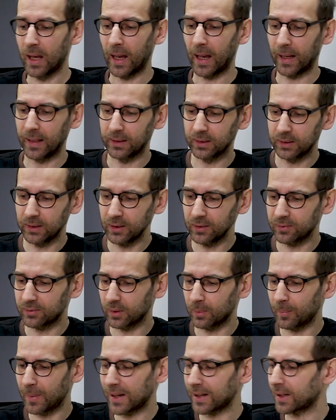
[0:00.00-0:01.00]
And this
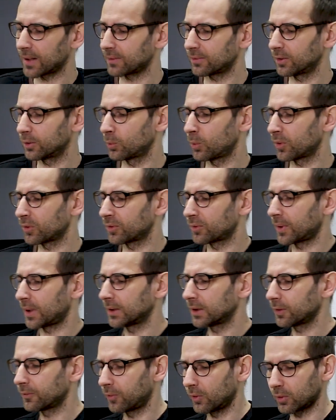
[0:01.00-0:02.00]
magazine was
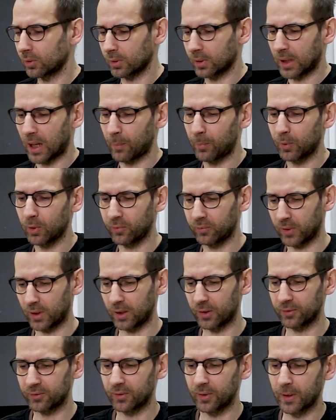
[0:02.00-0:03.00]
running for a couple of
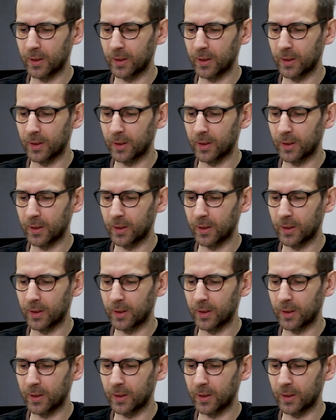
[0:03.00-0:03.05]
years,